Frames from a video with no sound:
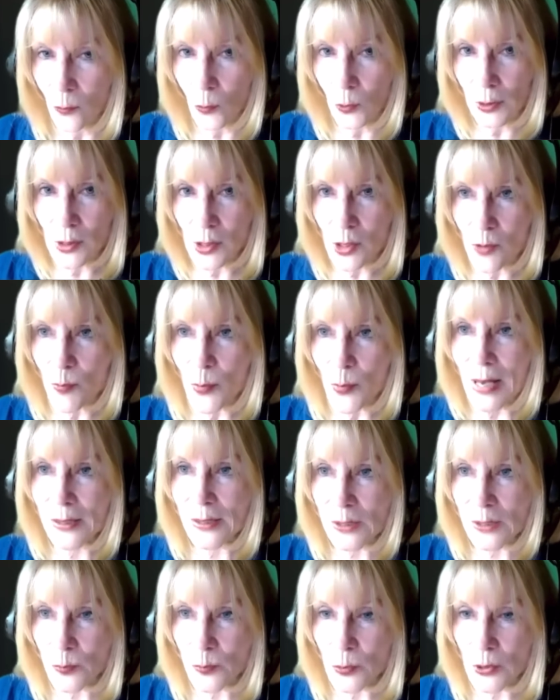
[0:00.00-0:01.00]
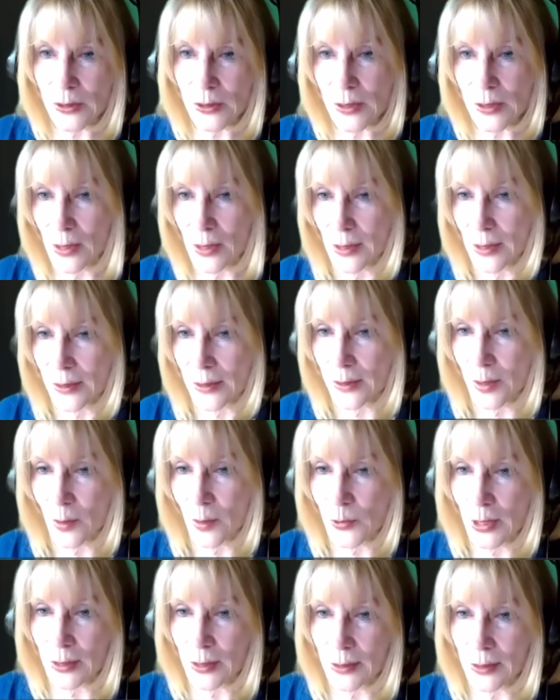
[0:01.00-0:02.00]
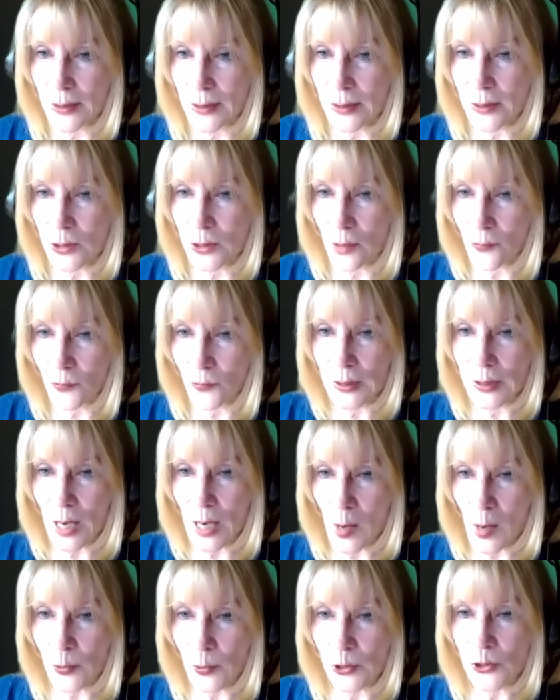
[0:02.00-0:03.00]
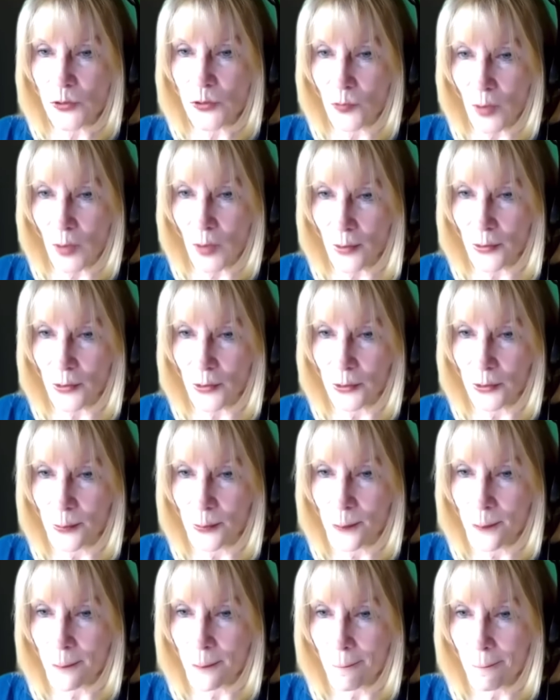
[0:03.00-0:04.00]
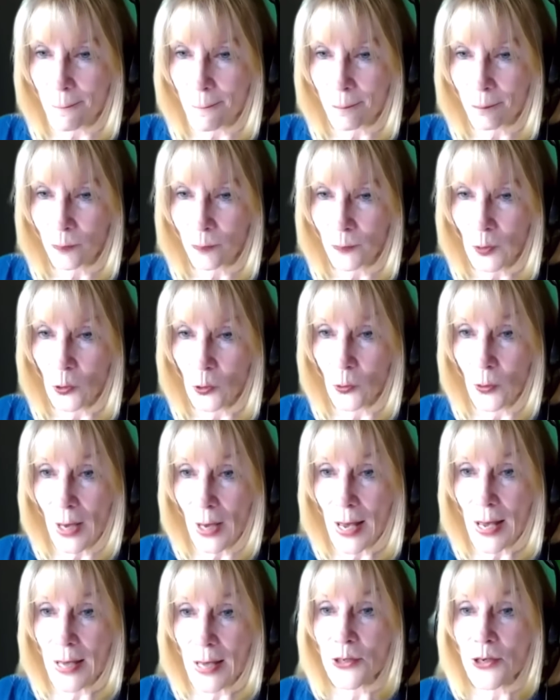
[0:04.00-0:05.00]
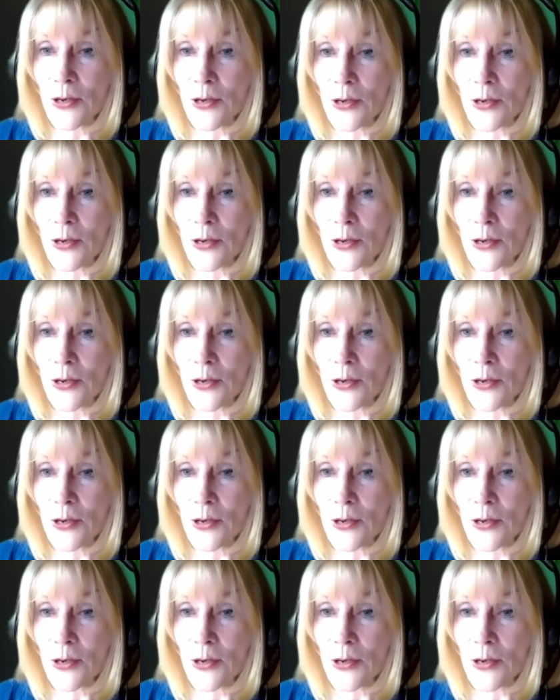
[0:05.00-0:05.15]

one of the best books on this subject is jeffrey dahmer's father mm. who hmm. had